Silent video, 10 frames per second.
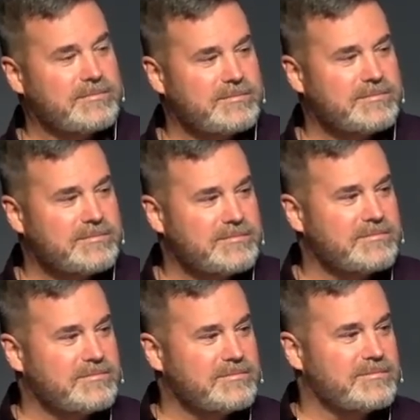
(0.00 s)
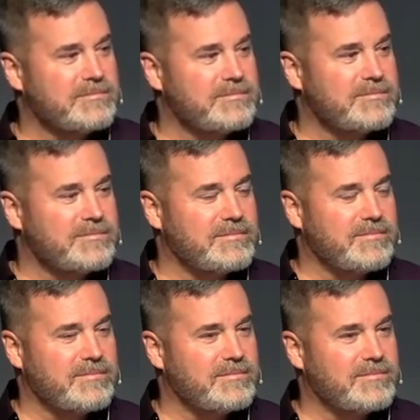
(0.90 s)

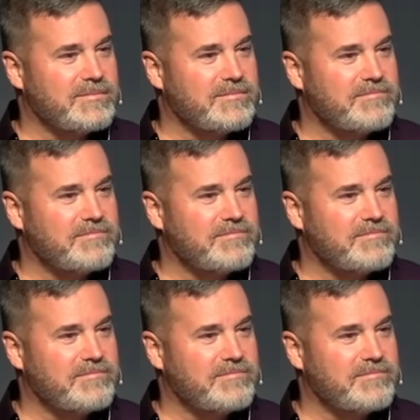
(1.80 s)
(silence)